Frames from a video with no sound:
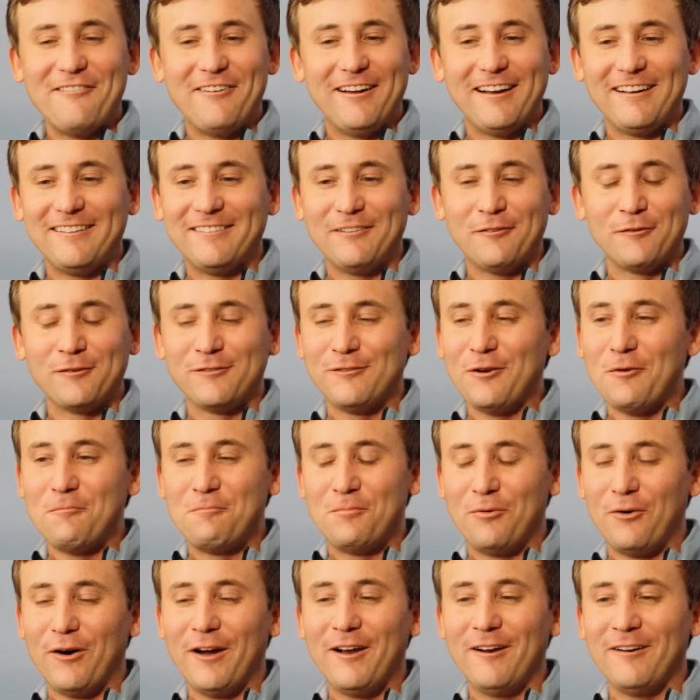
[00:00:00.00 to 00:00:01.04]
Like there was no
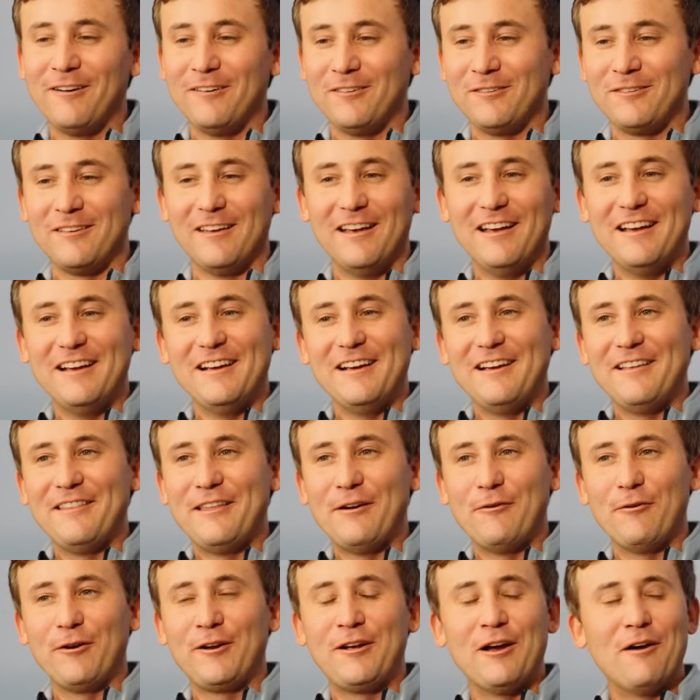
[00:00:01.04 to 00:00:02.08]
players
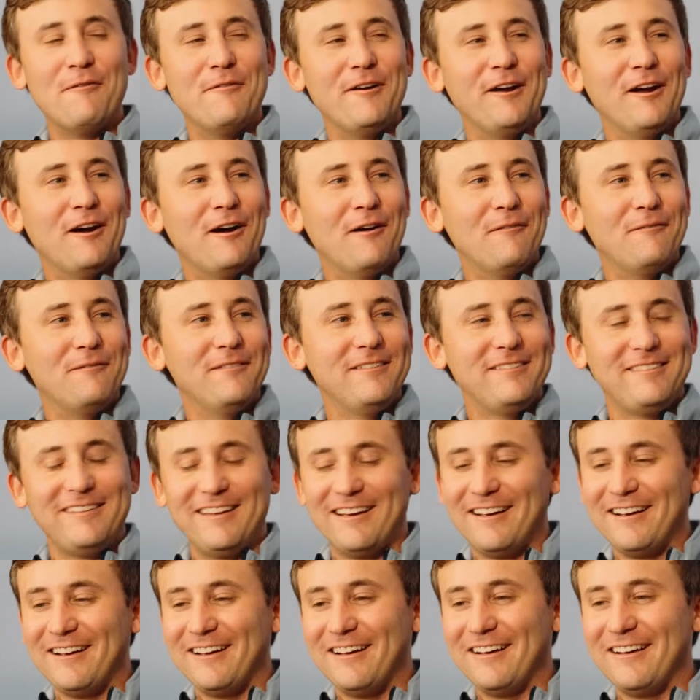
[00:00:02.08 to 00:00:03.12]
that were coming up,
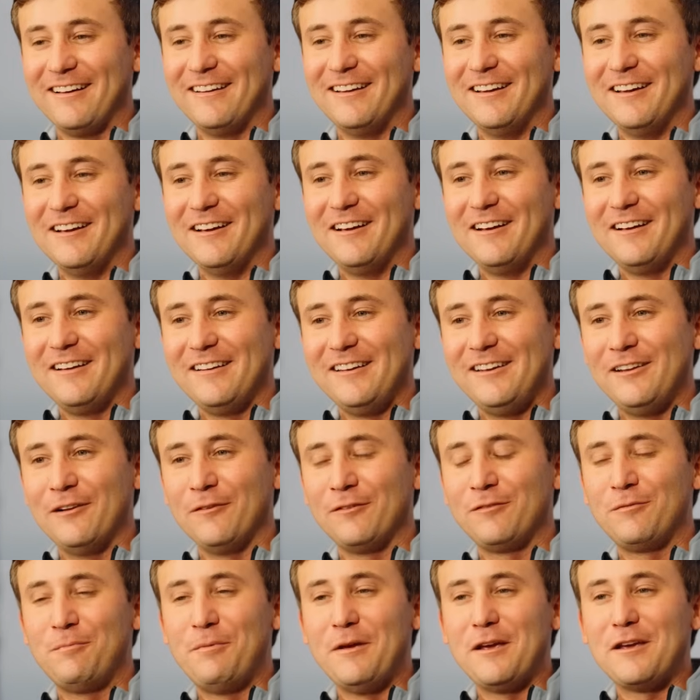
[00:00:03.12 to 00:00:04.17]
uh, you know,
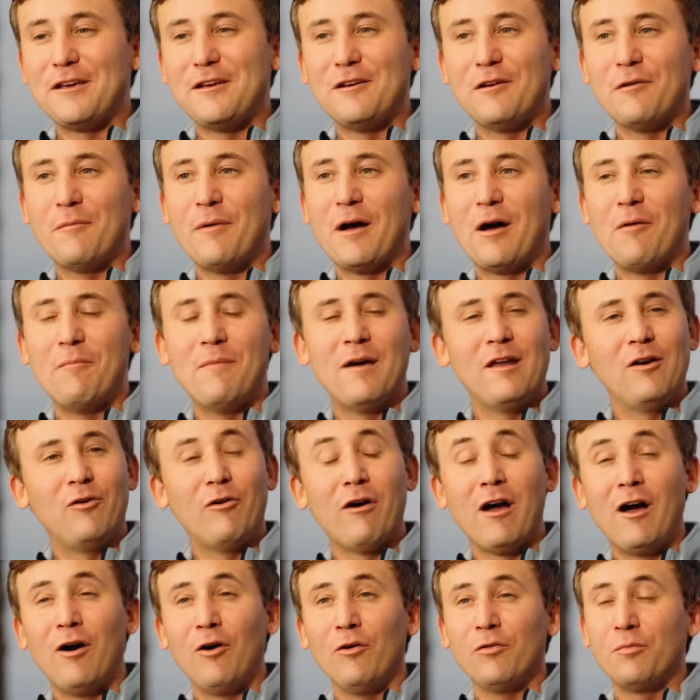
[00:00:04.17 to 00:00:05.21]
speaking about mental
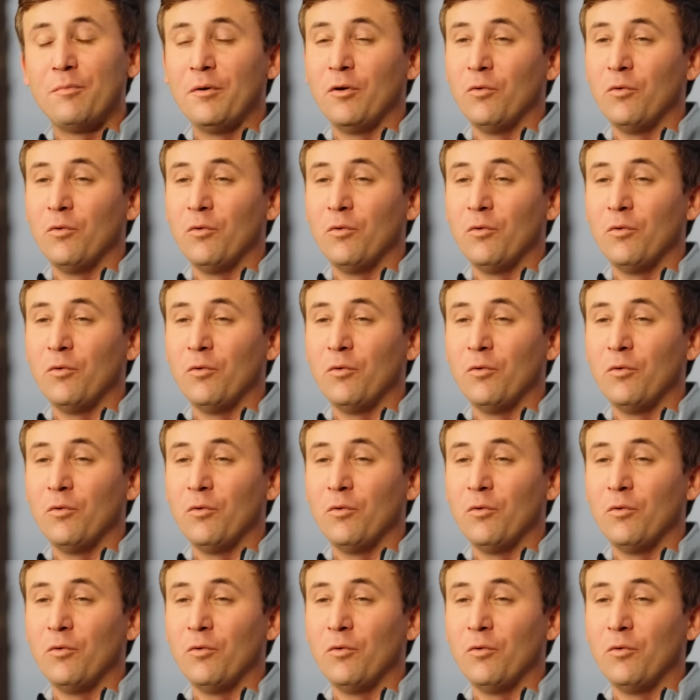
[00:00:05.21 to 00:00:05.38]
health.